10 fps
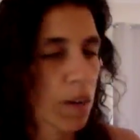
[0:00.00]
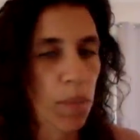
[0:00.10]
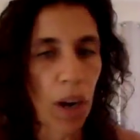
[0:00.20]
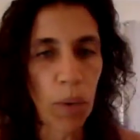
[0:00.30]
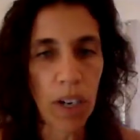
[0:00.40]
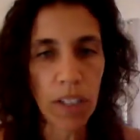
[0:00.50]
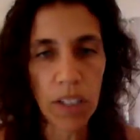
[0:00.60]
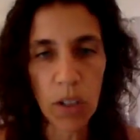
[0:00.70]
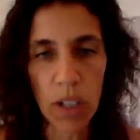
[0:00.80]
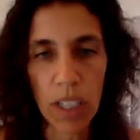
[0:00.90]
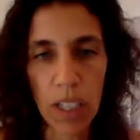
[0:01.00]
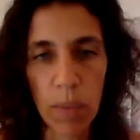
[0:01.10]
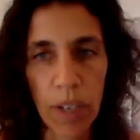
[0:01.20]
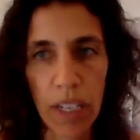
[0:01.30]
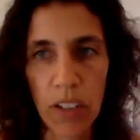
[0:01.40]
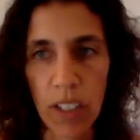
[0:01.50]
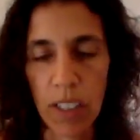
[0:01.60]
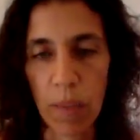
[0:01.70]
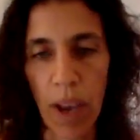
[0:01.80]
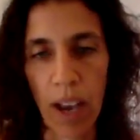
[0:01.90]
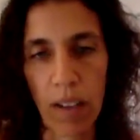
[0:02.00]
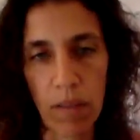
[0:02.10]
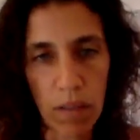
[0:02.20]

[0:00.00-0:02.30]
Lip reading: But I wanted to talk a little bit just about